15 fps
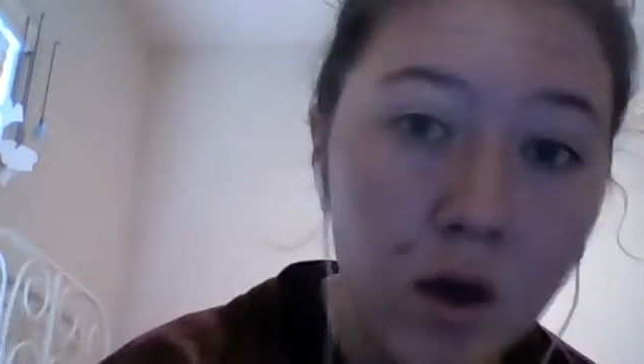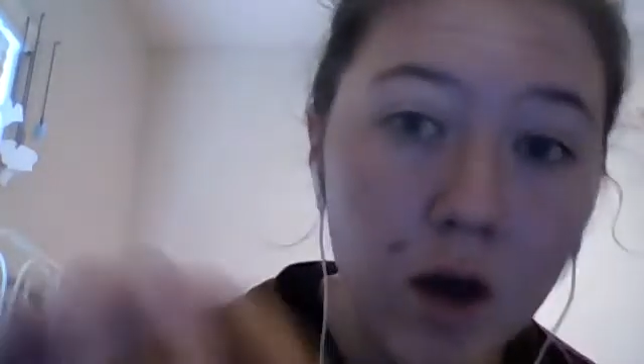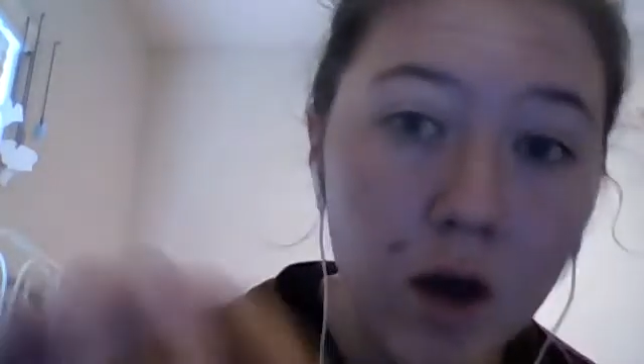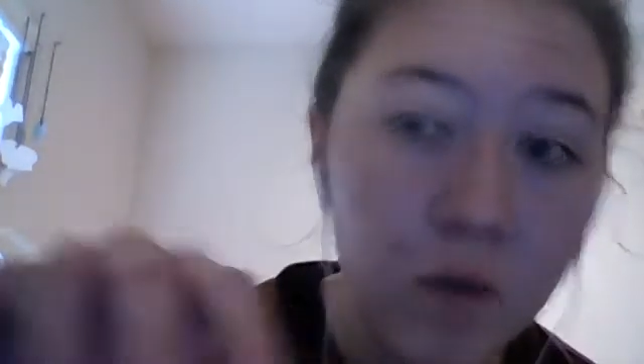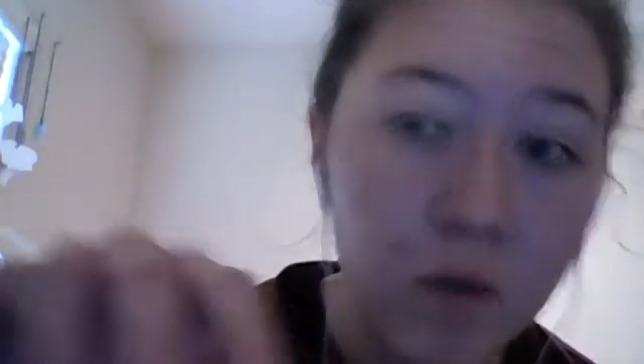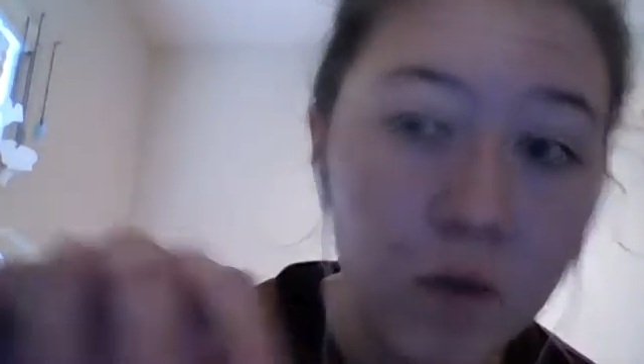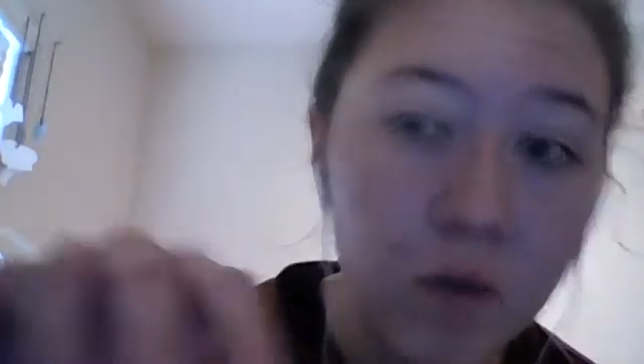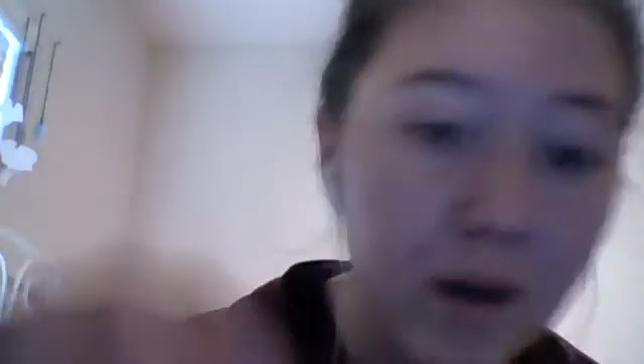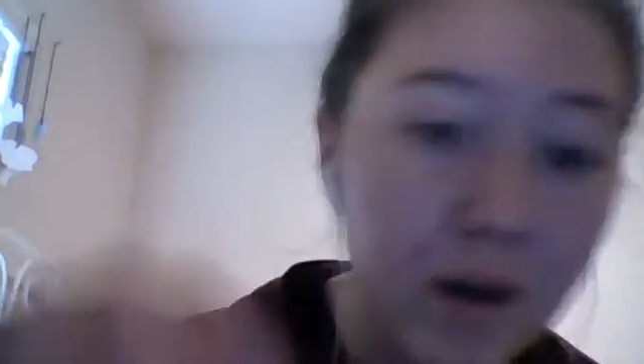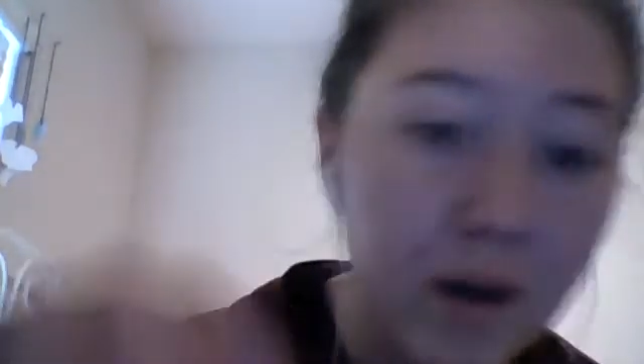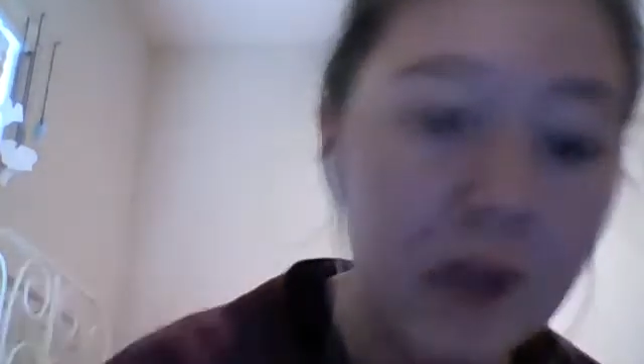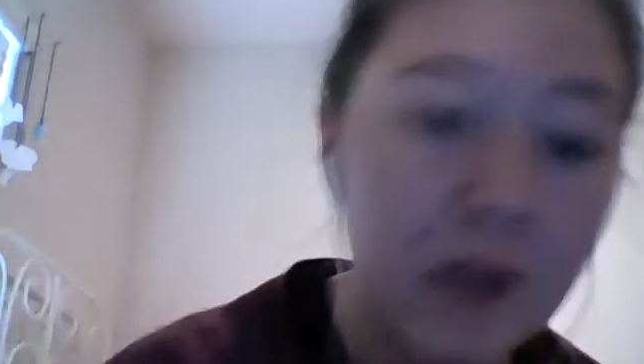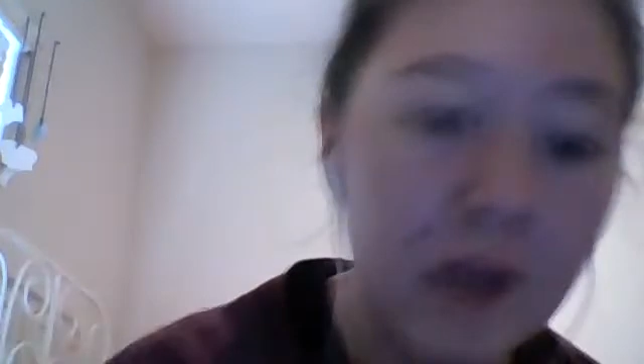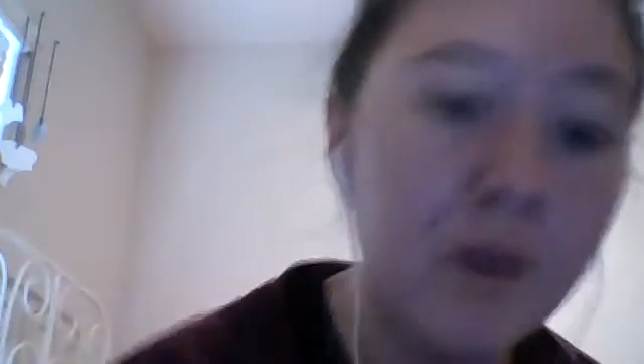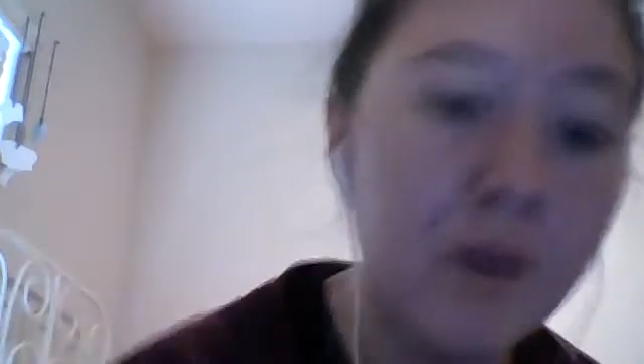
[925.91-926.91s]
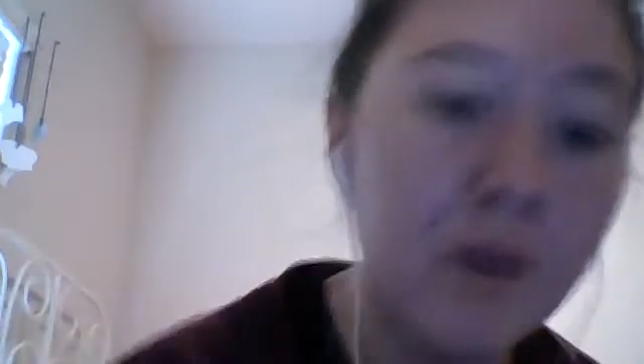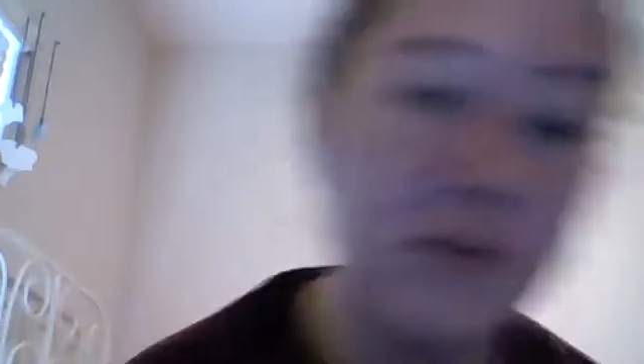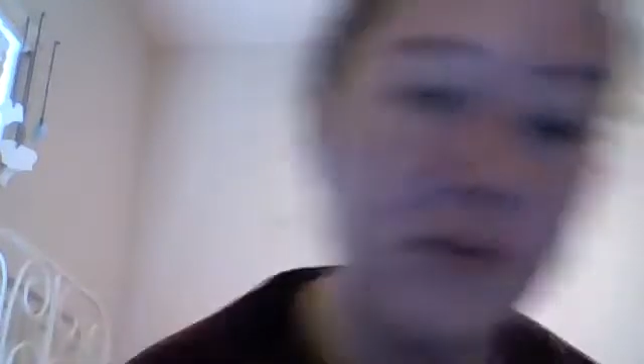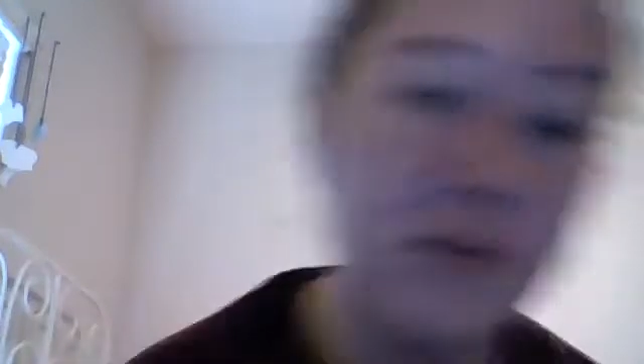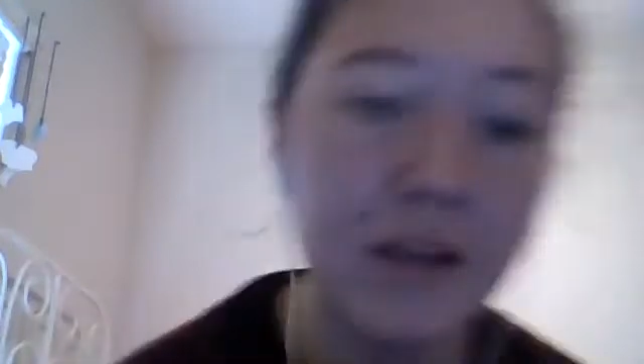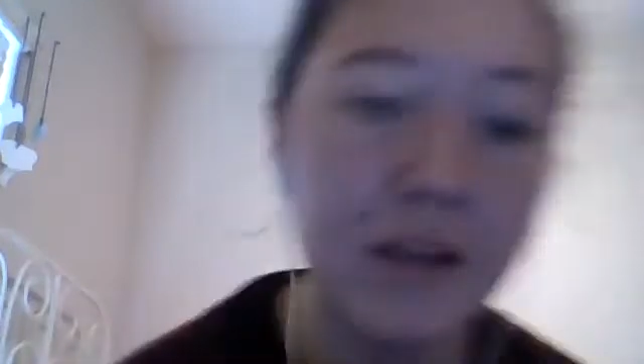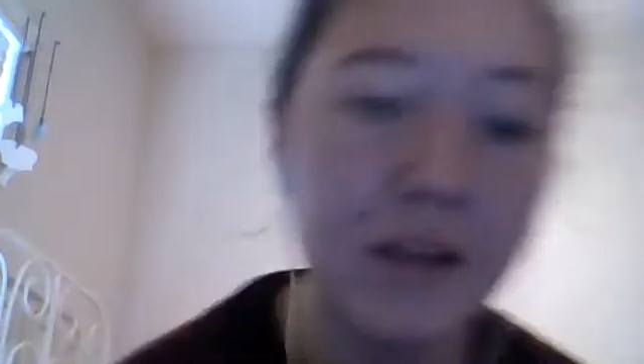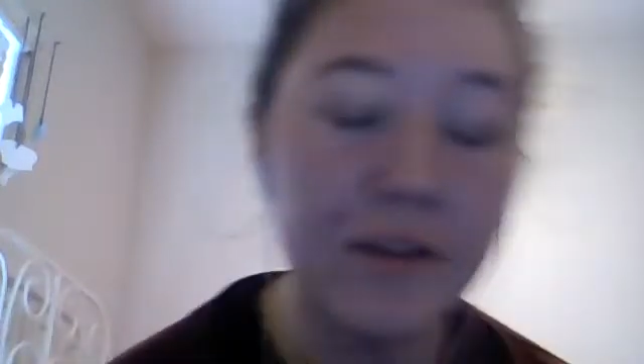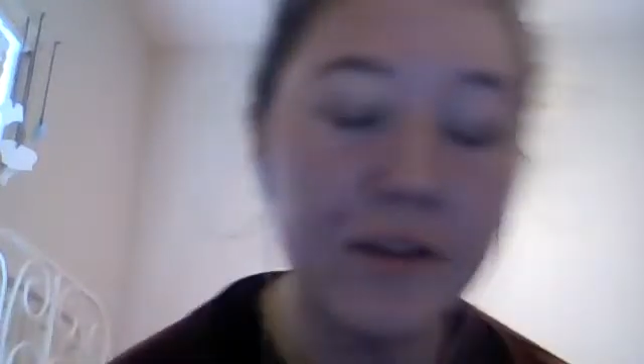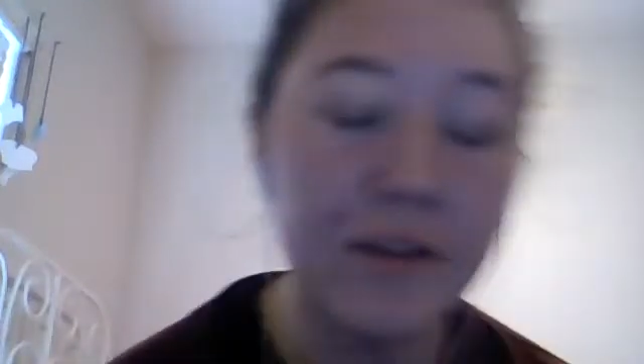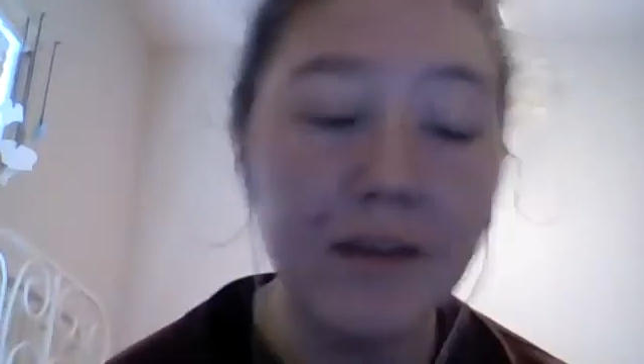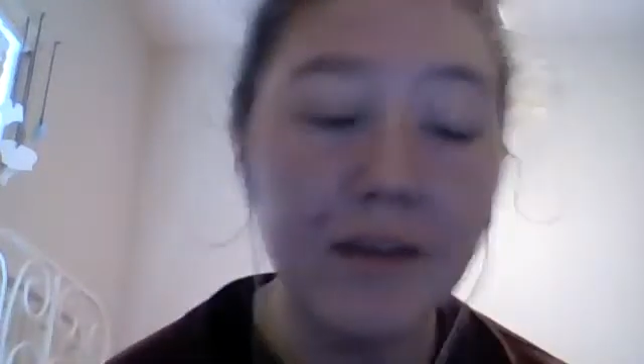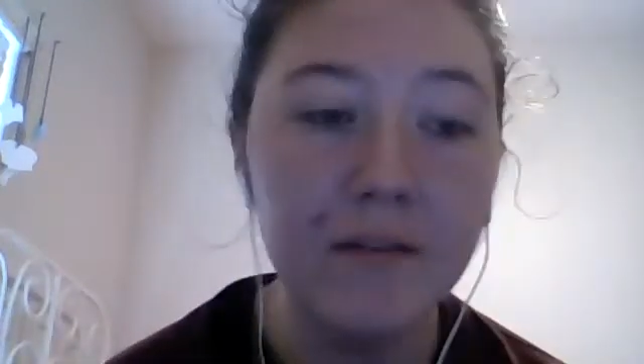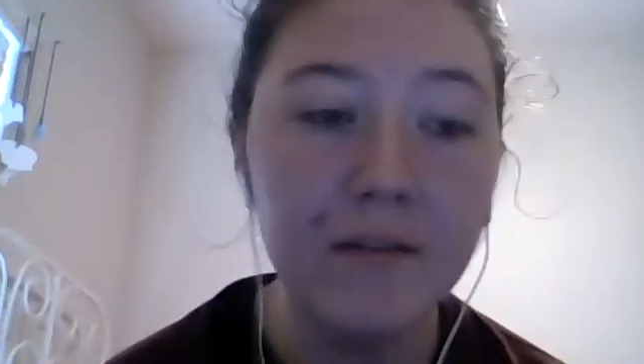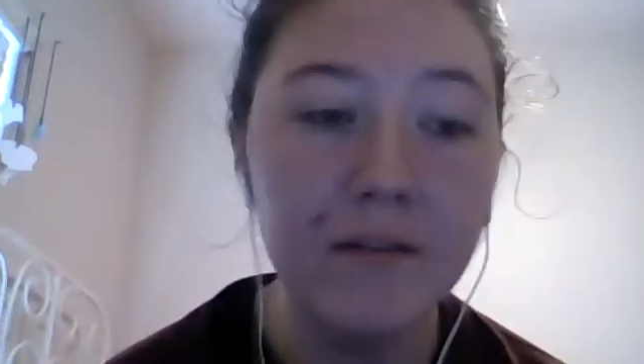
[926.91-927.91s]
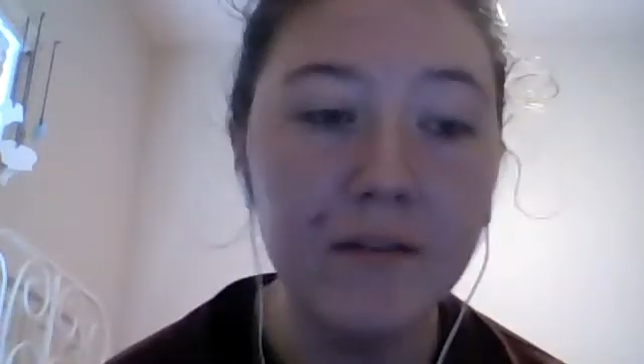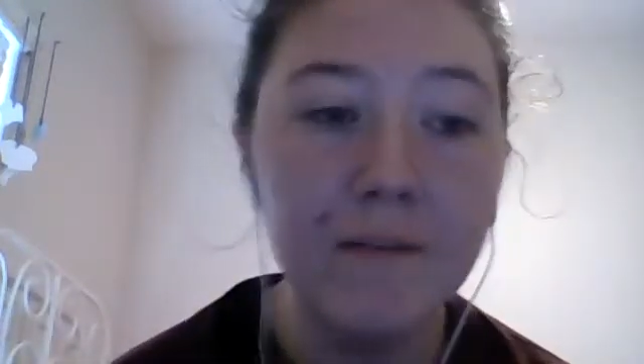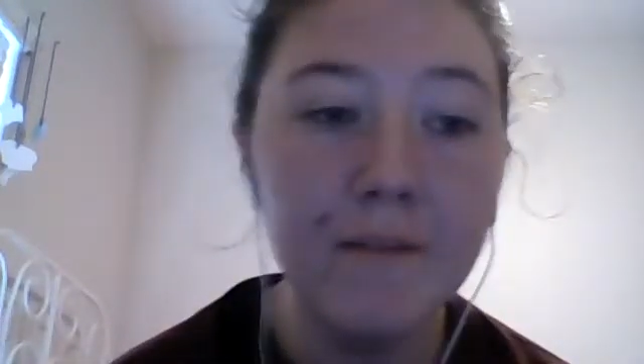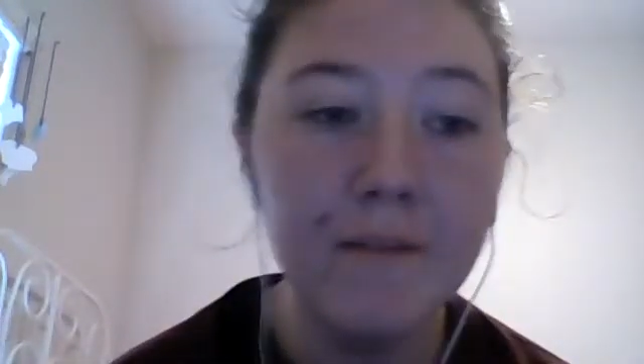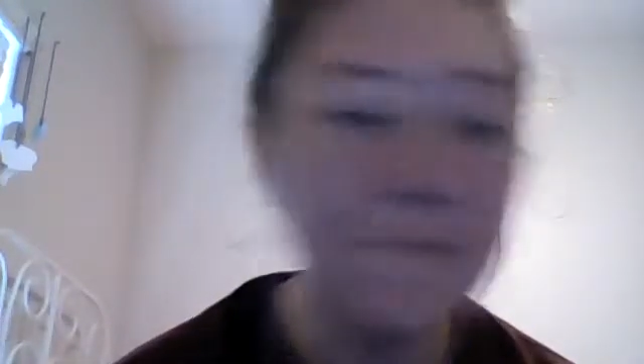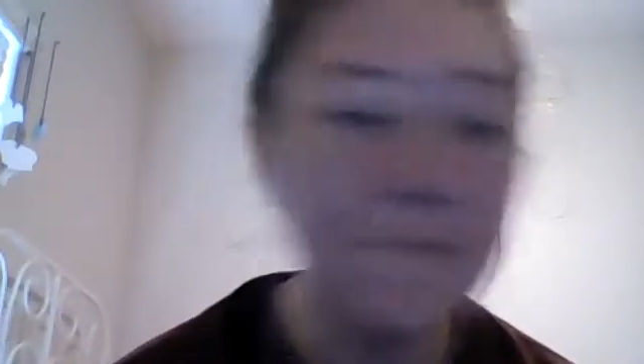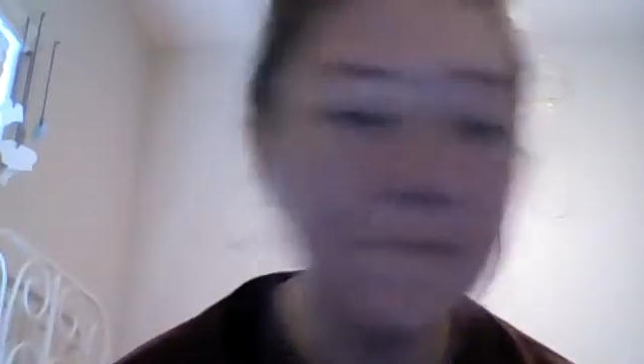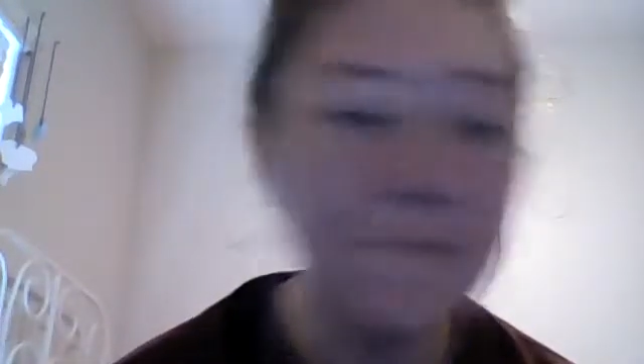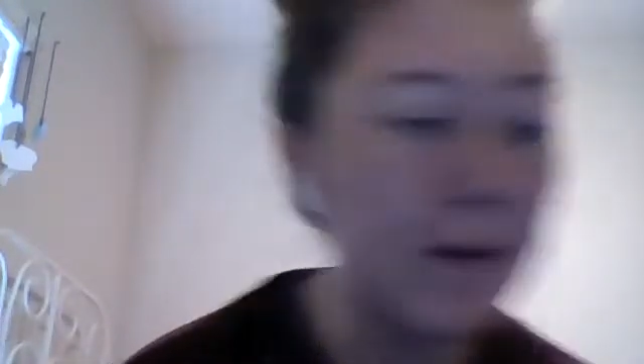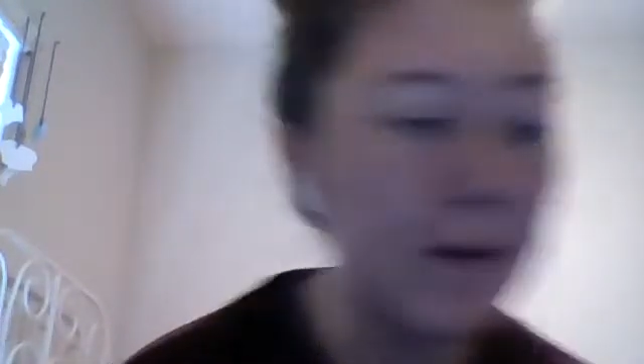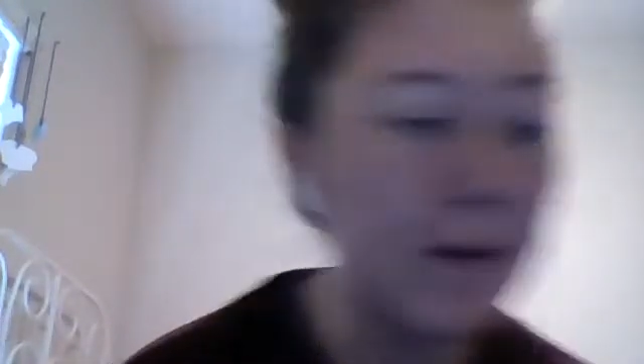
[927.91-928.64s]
what kind of opportunity this is. Okay.